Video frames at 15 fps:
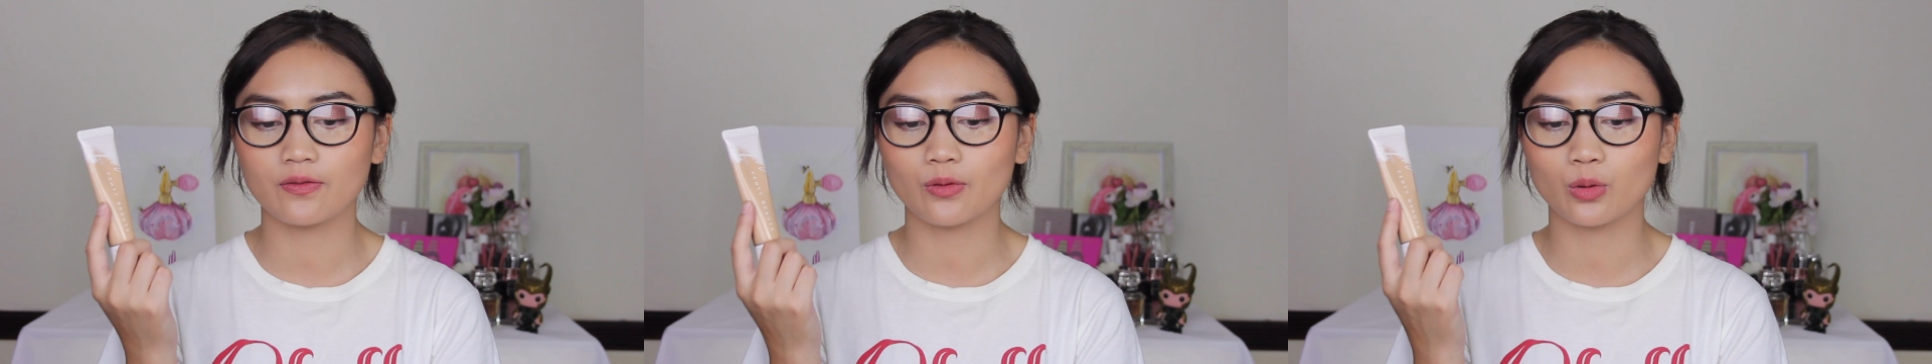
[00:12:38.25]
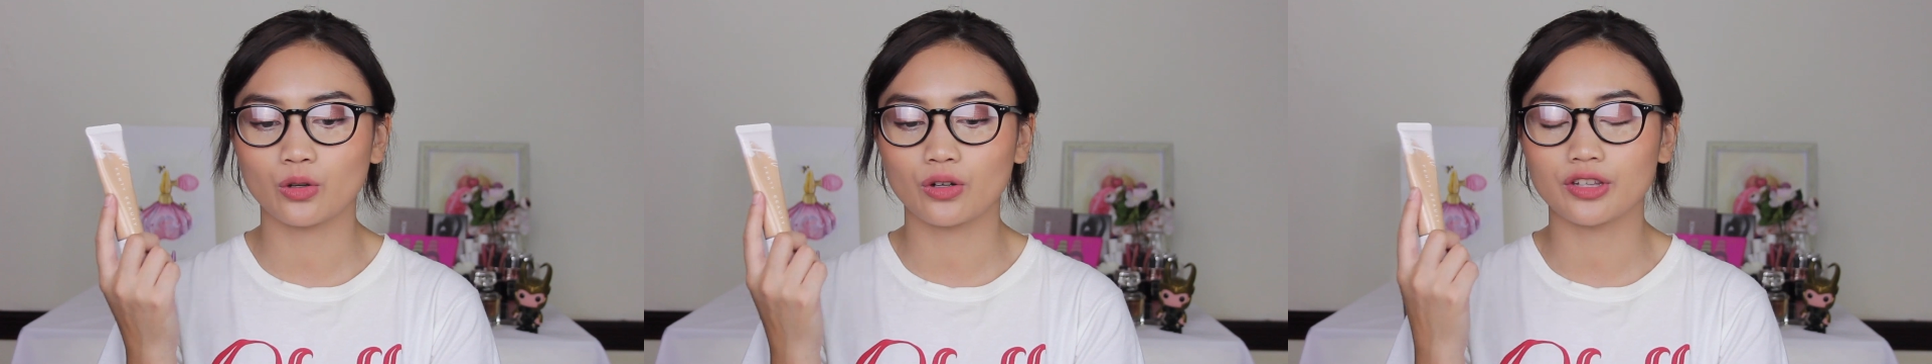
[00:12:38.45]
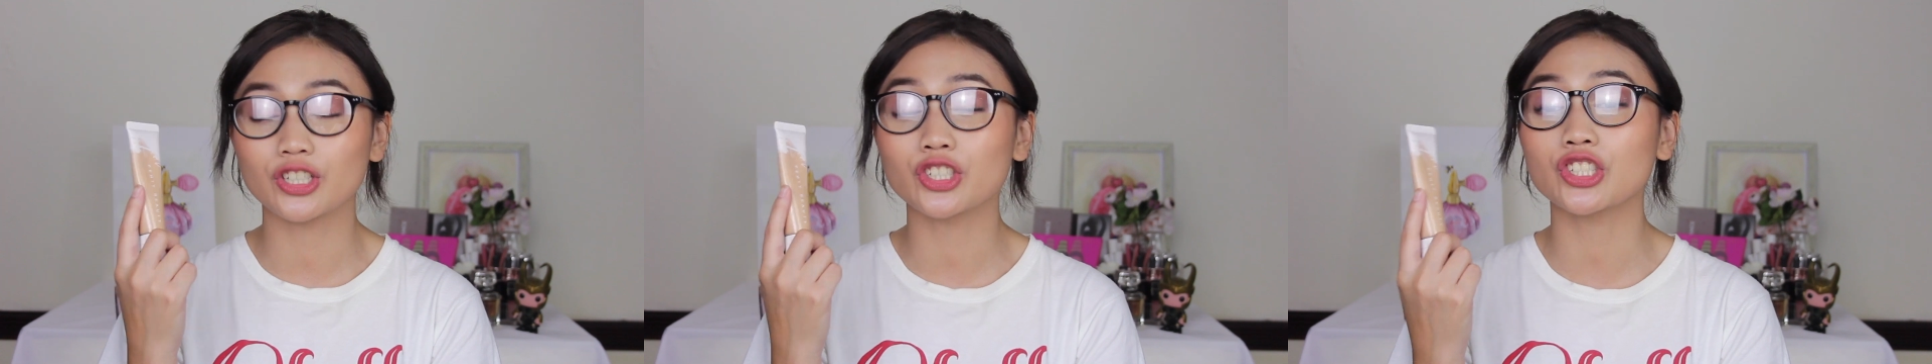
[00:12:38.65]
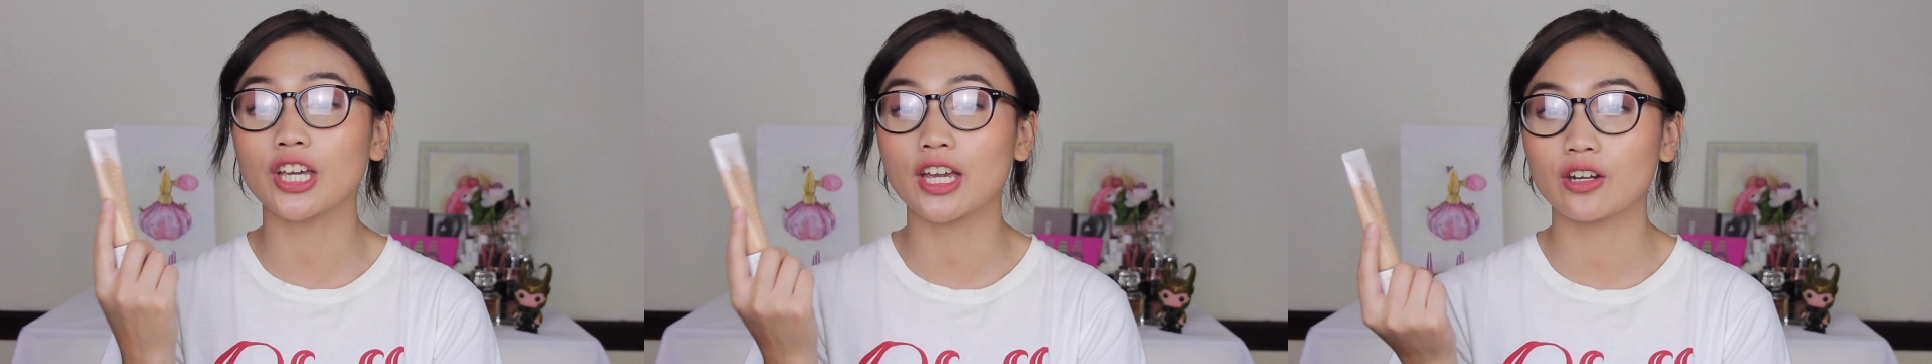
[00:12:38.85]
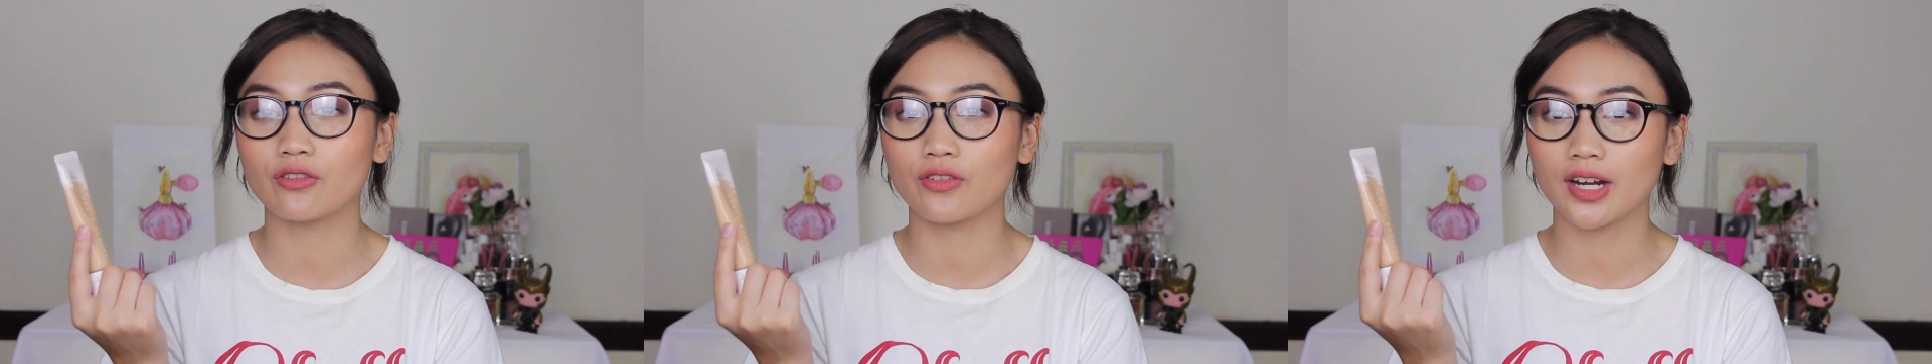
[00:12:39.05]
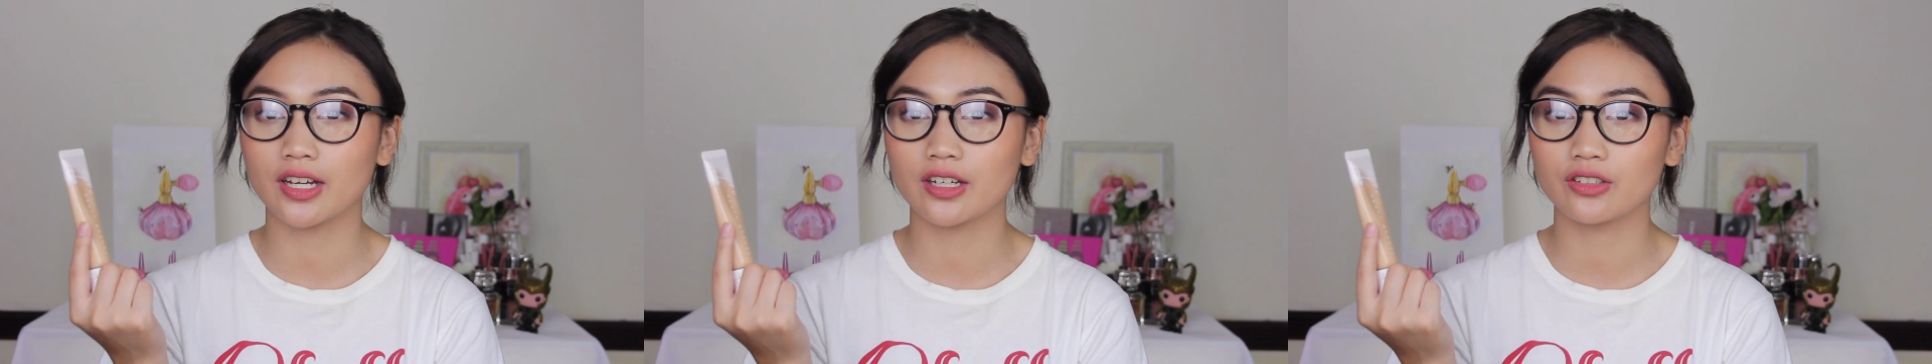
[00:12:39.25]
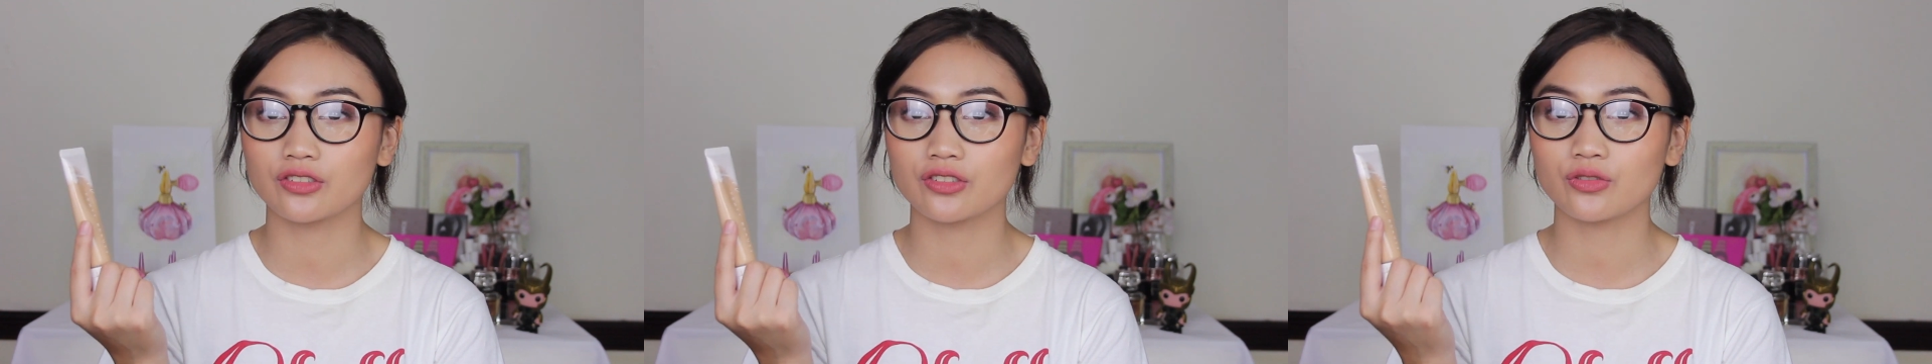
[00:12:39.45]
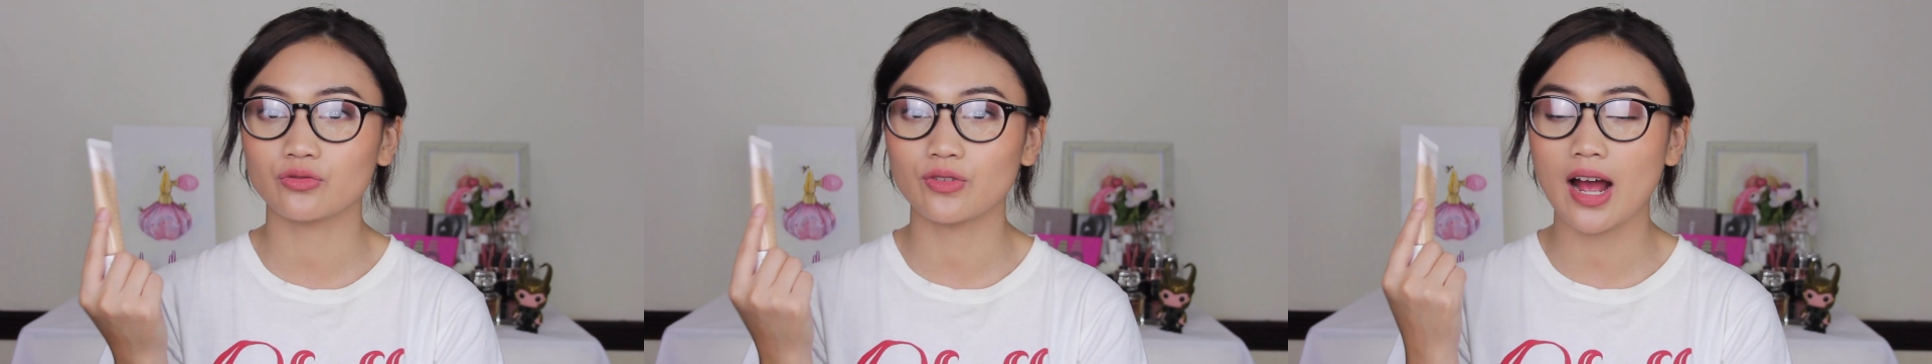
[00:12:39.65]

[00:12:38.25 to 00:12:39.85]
for the shade range